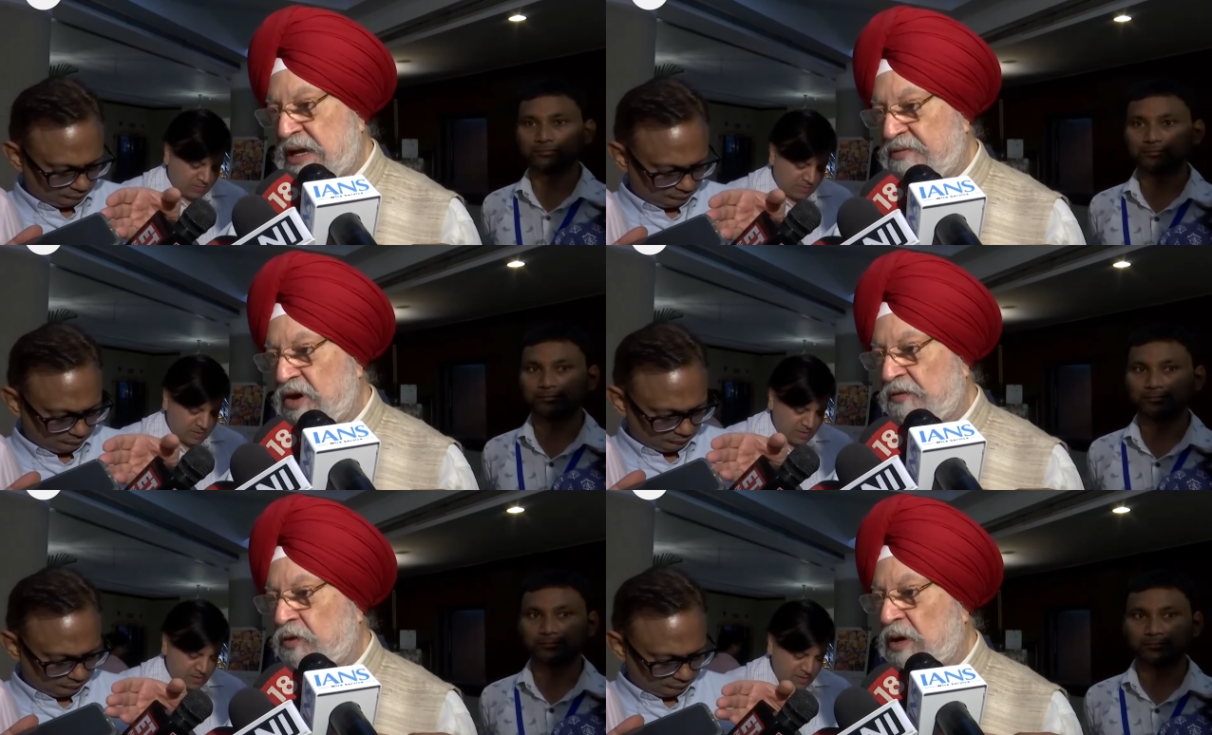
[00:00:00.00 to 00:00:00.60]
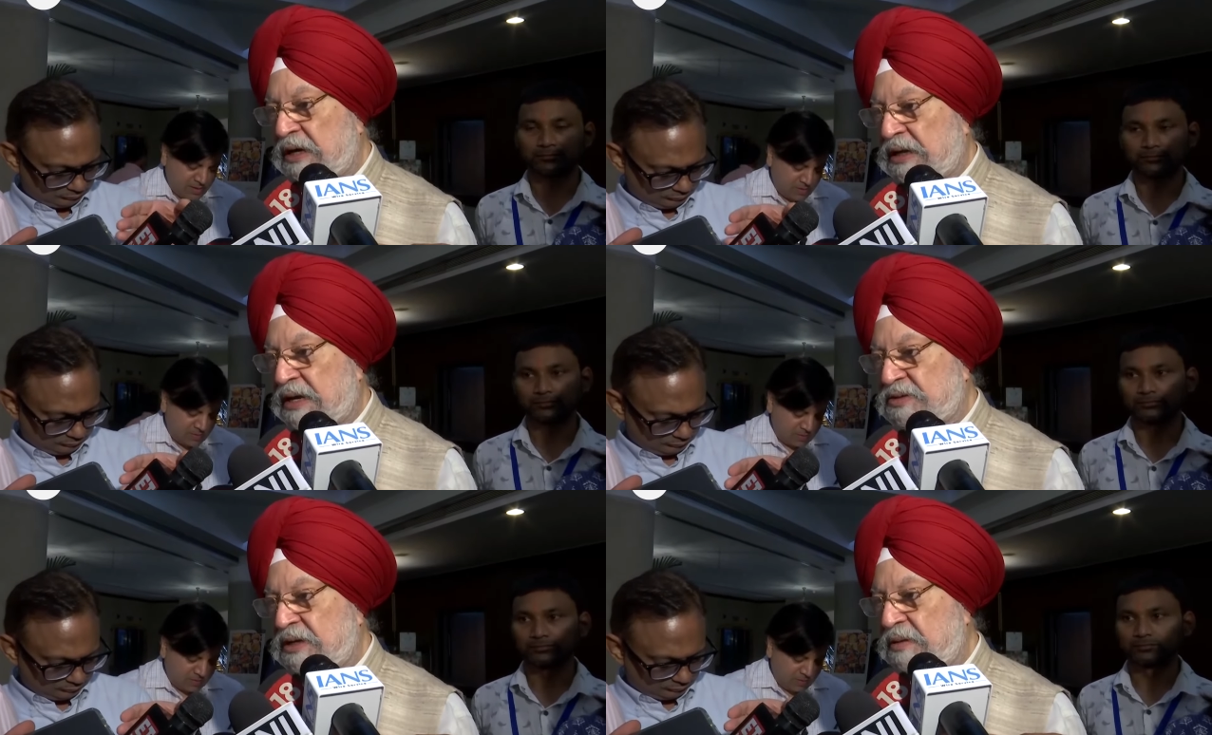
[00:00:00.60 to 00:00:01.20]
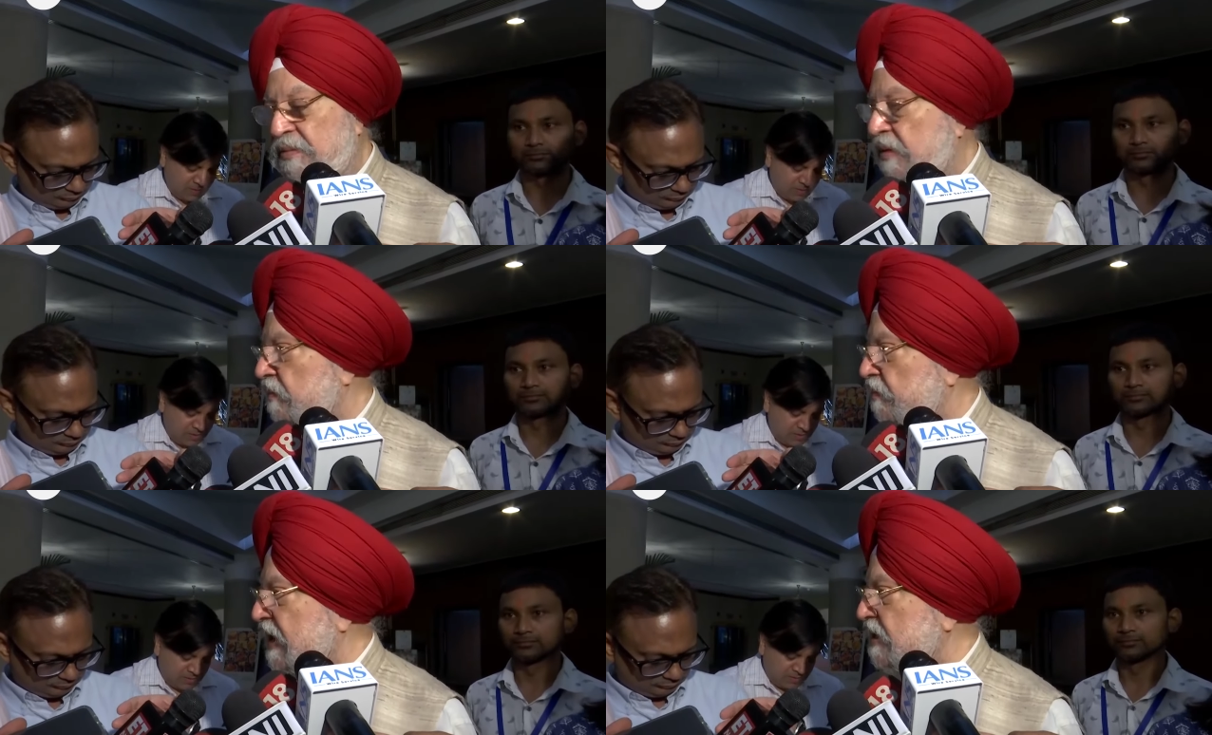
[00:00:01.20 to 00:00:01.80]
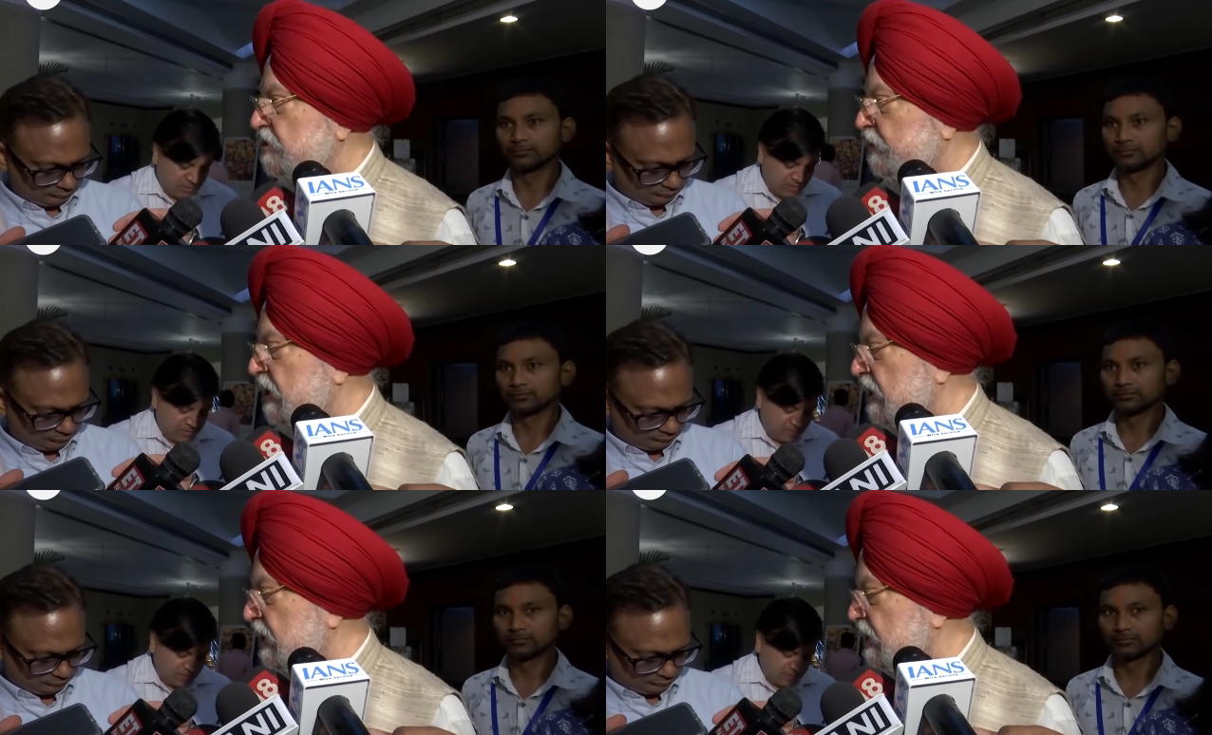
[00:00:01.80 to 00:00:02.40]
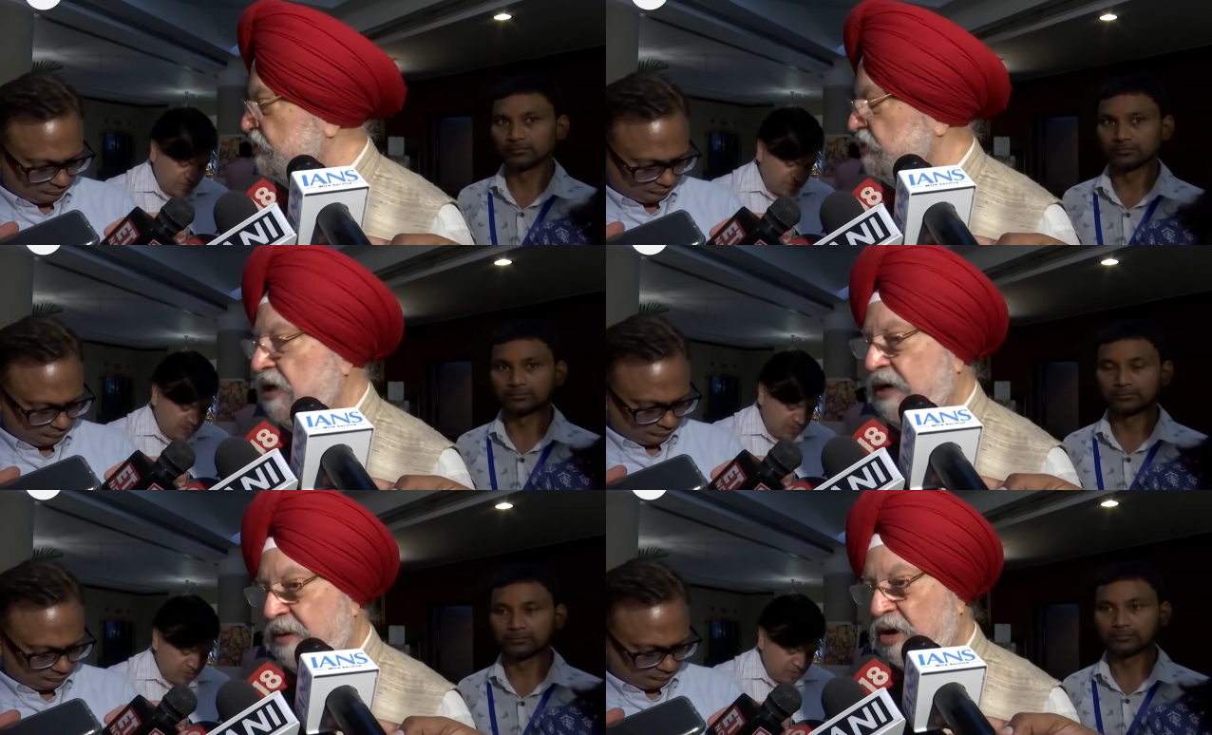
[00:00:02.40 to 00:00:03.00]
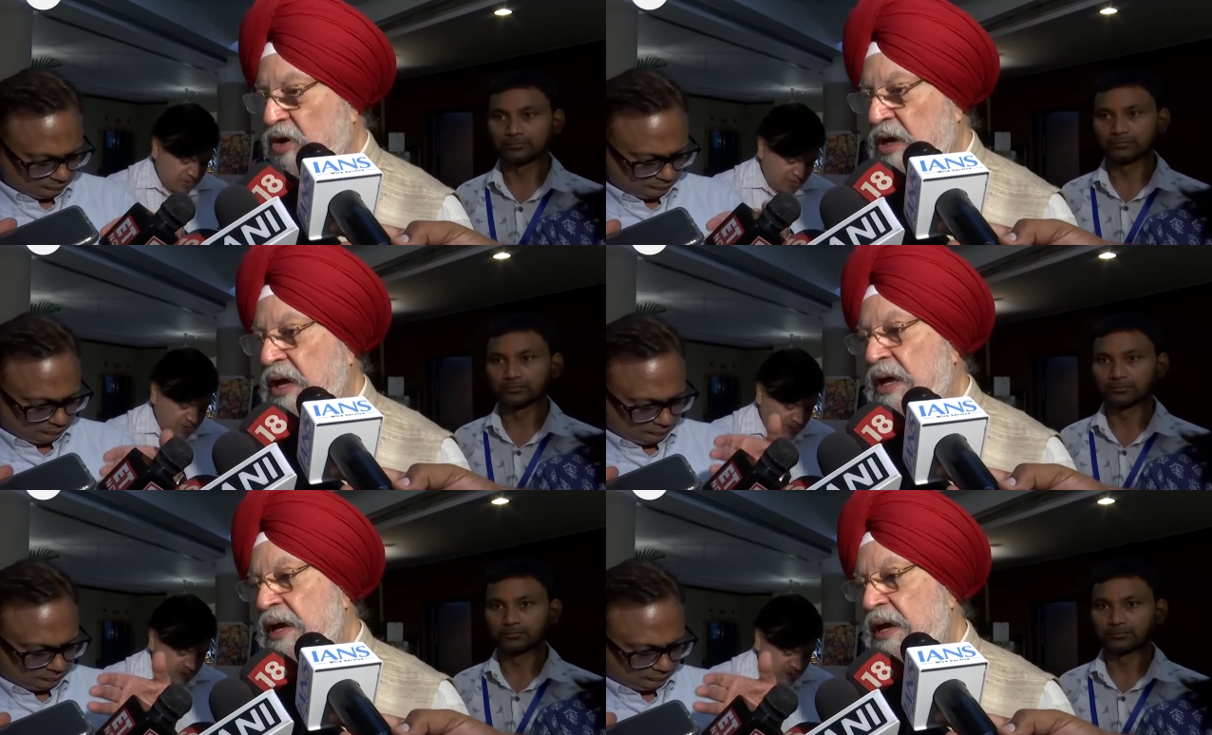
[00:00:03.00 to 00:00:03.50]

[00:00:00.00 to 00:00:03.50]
Speaker 1: have got 400,000 barrels per day additional coming on,